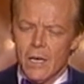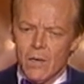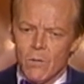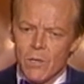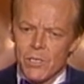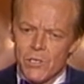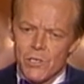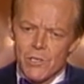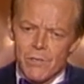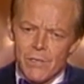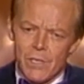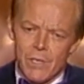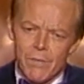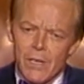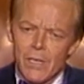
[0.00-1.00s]
which
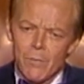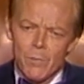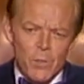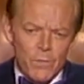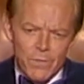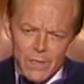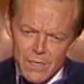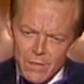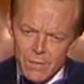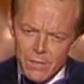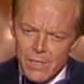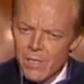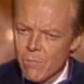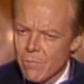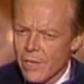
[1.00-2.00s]
have had a
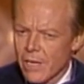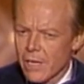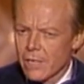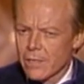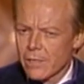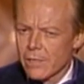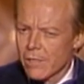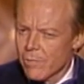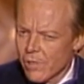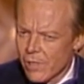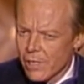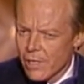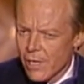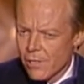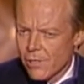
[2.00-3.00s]
profound impact in
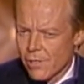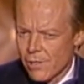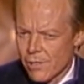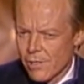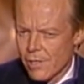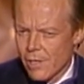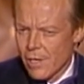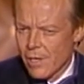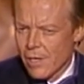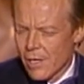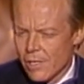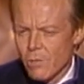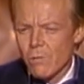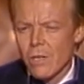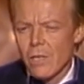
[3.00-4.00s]
communications
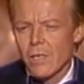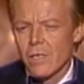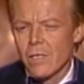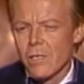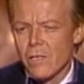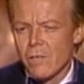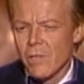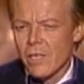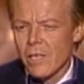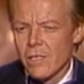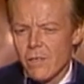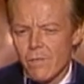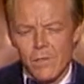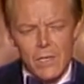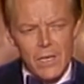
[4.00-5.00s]
as well as on many
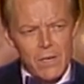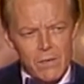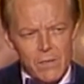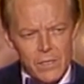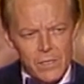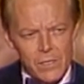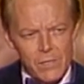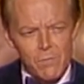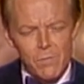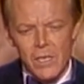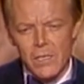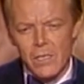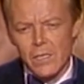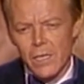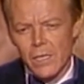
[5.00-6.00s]
different areas of
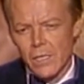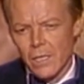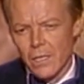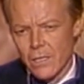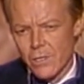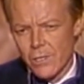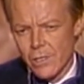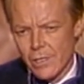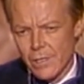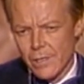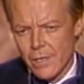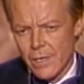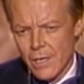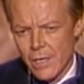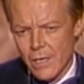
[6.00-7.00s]
modern technology.
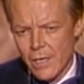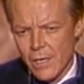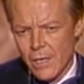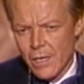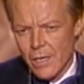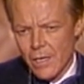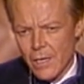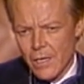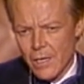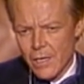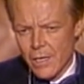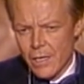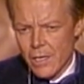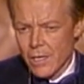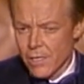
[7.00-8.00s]

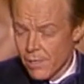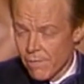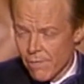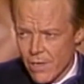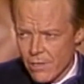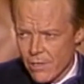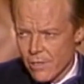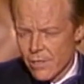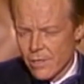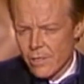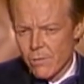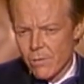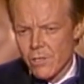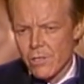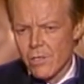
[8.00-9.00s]
His
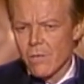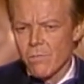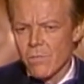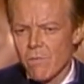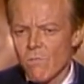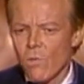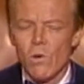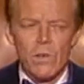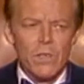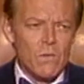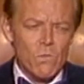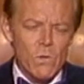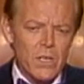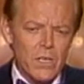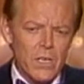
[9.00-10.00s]
inventions, which number more
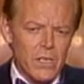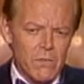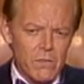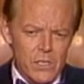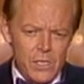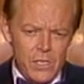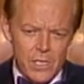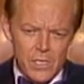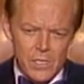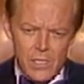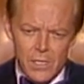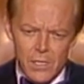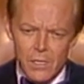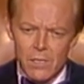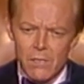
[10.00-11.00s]
than
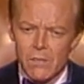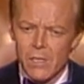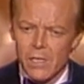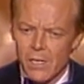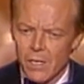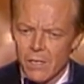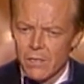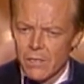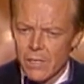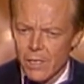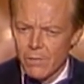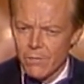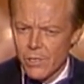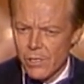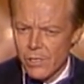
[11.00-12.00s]
160, include a color
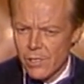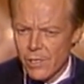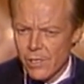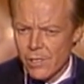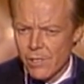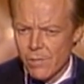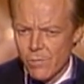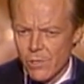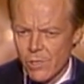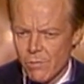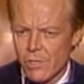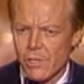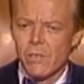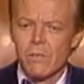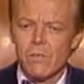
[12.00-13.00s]
television system which
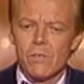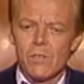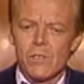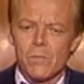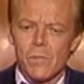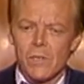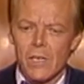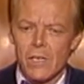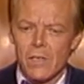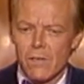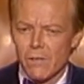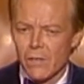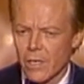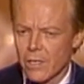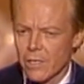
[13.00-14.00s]
was used by the
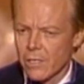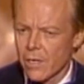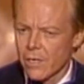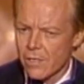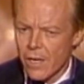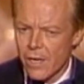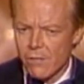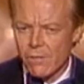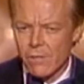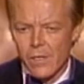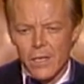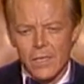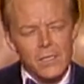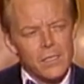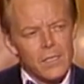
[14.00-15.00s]
United States
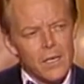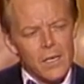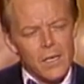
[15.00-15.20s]
astronauts